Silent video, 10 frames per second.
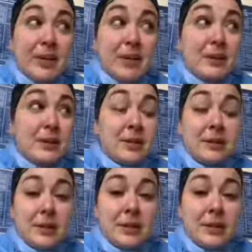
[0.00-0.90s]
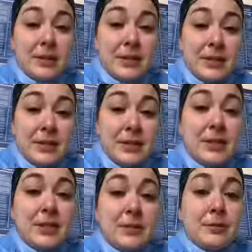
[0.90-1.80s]
An incorrectly placed ET
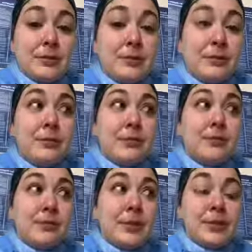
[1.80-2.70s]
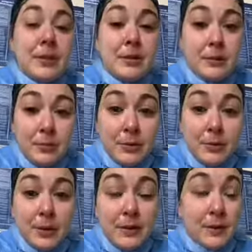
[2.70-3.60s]
tube placed that
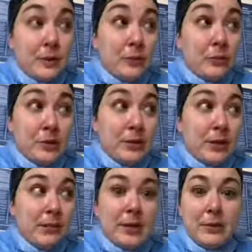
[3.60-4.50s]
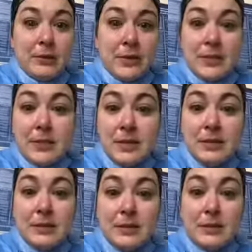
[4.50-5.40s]
pneumo, and then they wouldn't let me fix
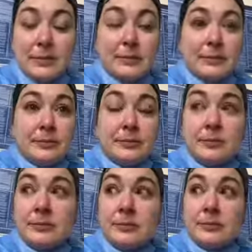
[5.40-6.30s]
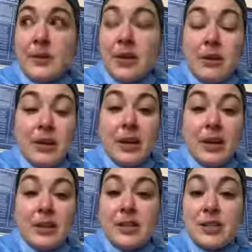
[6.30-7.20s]
it like all I
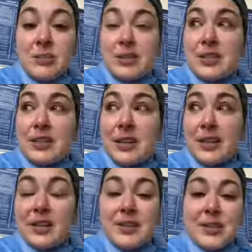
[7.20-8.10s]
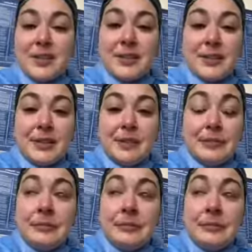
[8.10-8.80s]
had to do was like adjust it.